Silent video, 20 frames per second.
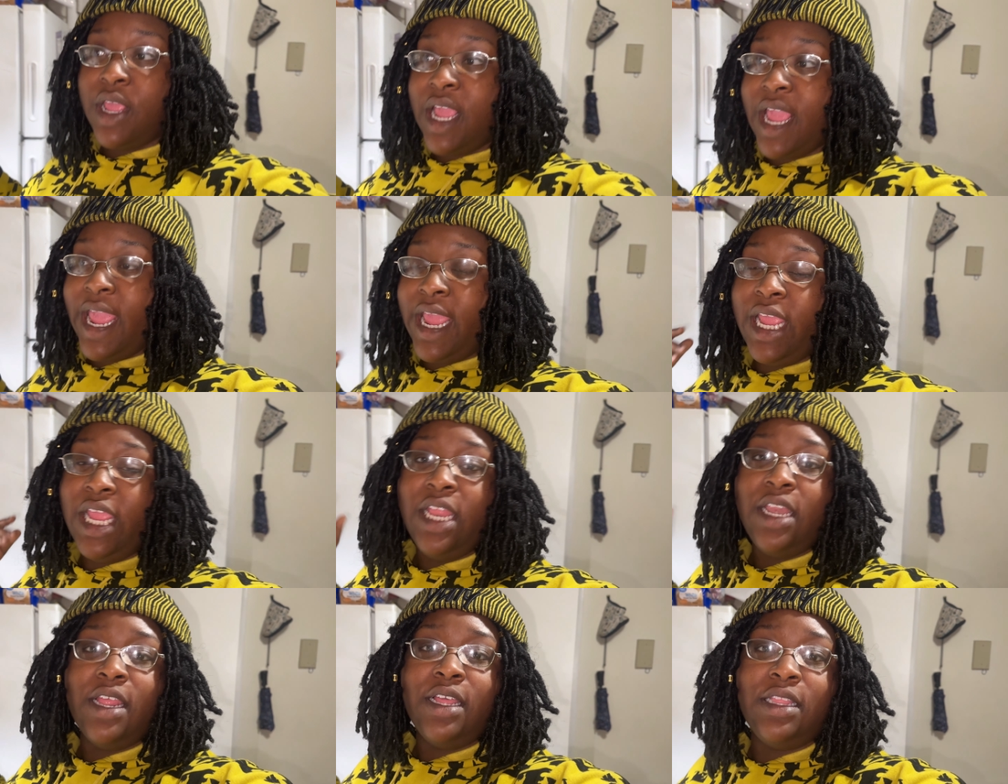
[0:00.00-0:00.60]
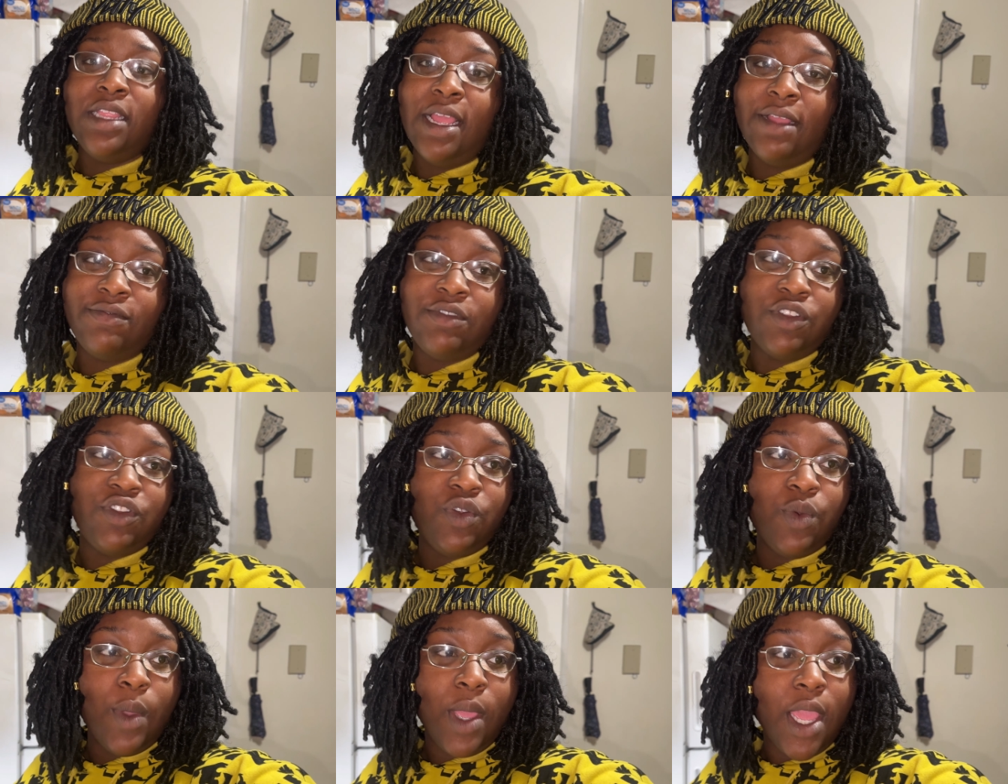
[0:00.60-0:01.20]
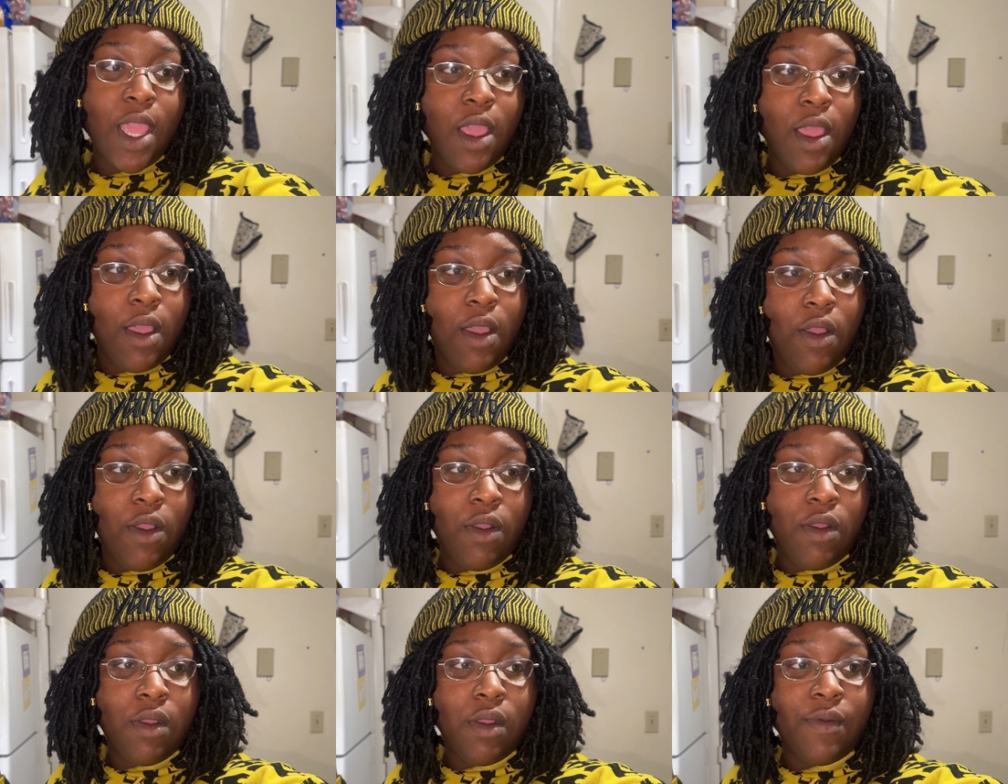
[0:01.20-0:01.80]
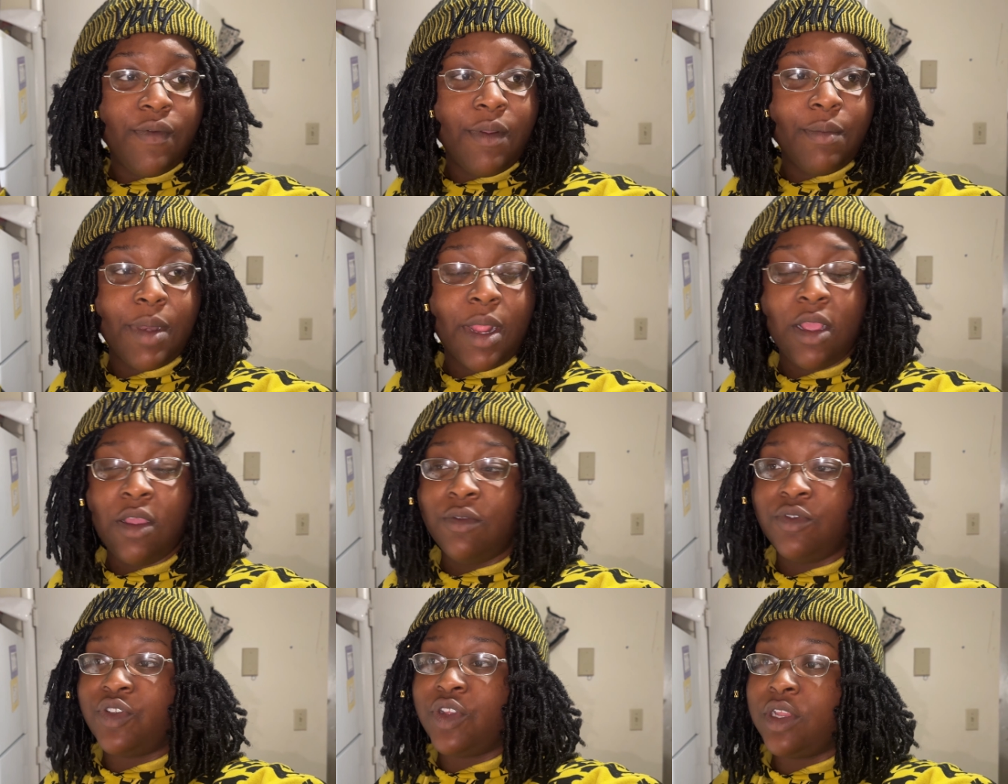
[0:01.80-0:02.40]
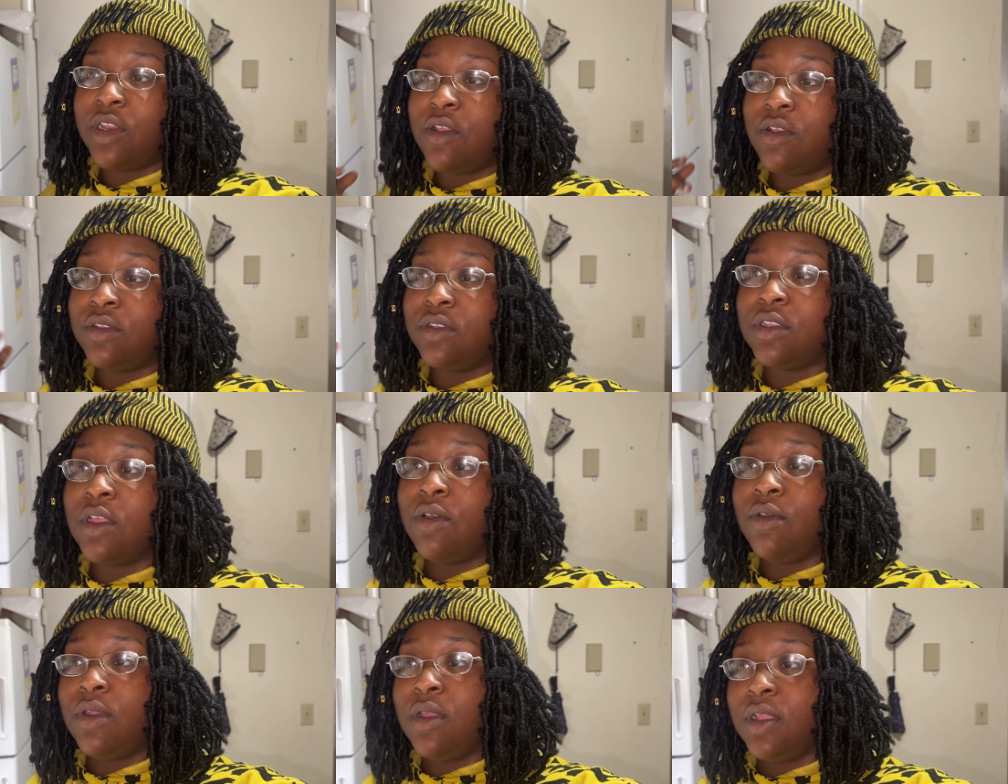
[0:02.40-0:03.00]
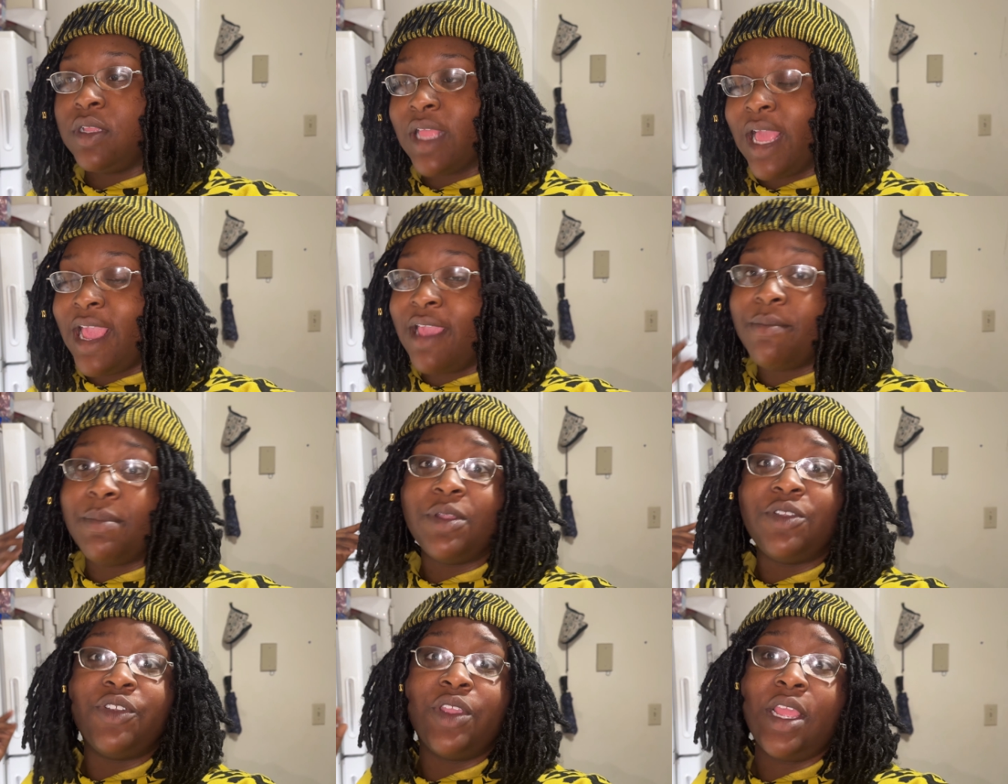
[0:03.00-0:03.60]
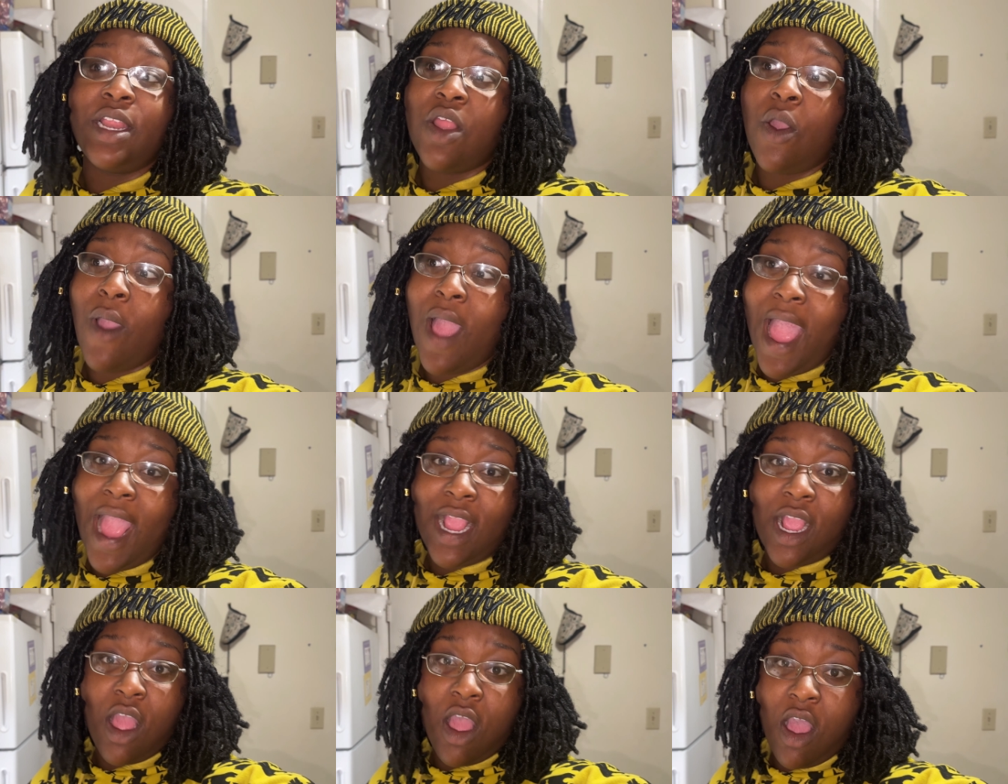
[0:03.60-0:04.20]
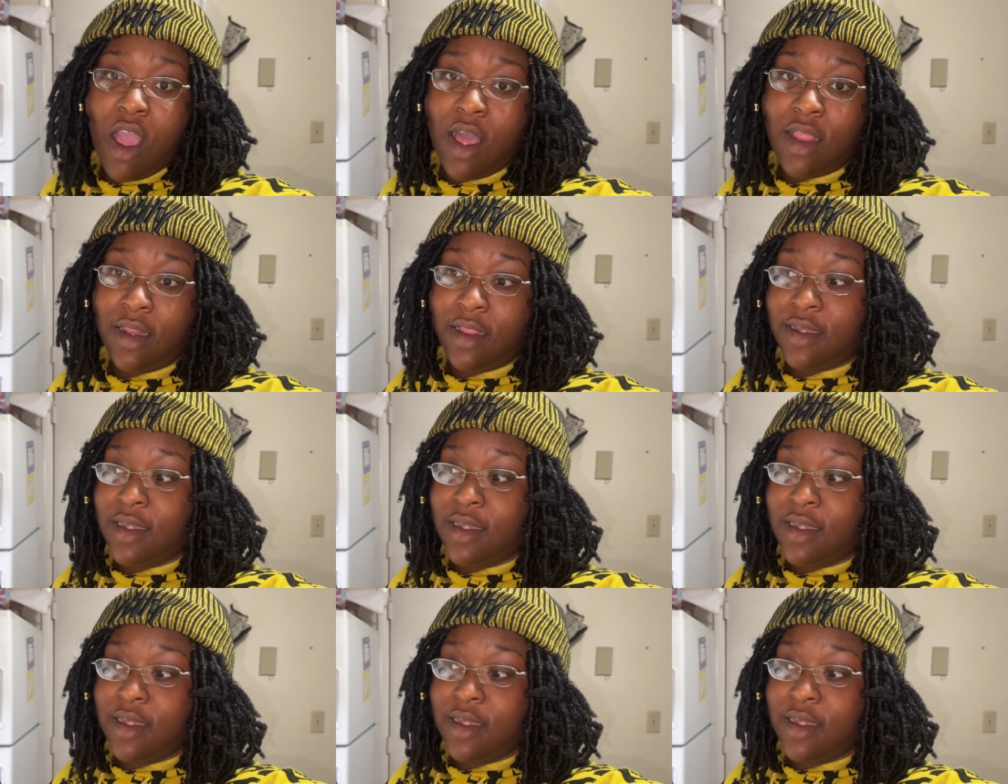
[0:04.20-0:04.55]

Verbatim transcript: Can't eat nothing after 12. I'm not gonna drink no sodas. I ain't been drinking no alcohol or